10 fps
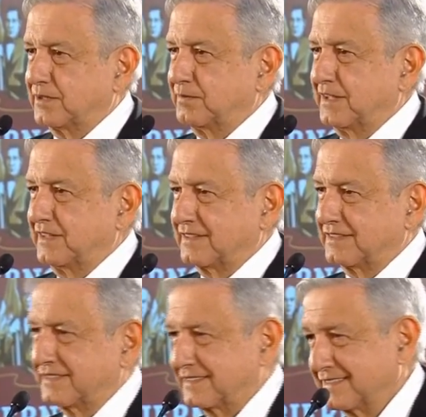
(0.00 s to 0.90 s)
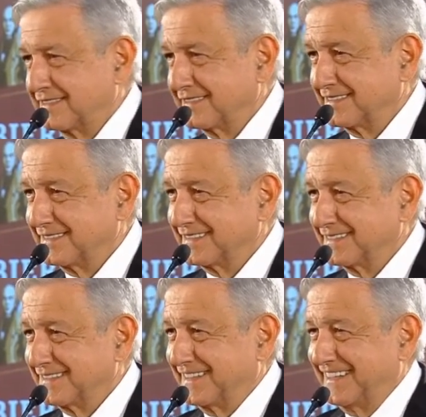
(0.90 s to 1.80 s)
there's
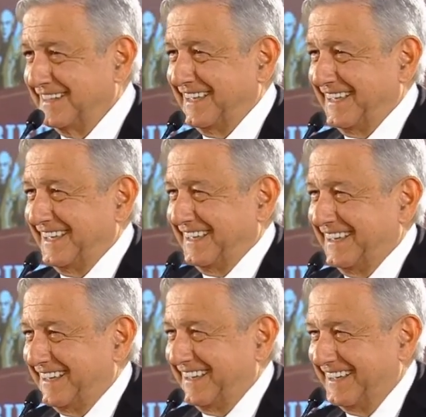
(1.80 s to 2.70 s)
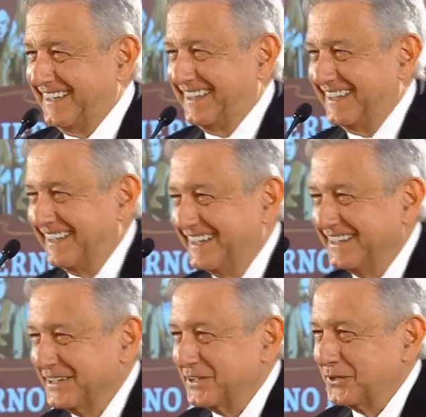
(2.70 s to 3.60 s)
32 um,
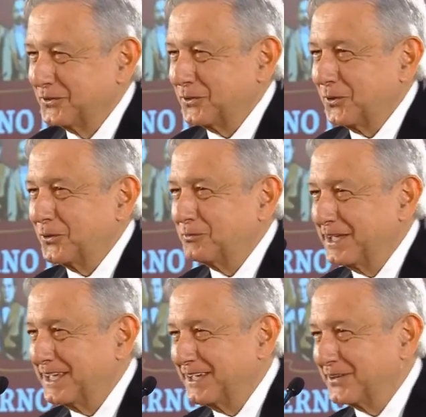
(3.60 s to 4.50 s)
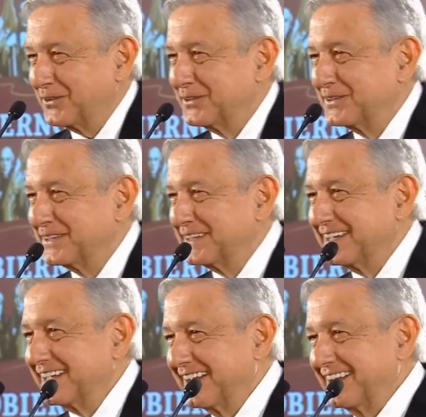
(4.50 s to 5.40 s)
beautiful areas, all of
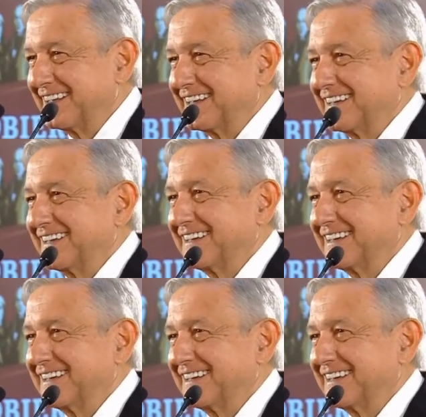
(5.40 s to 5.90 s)
Mexico.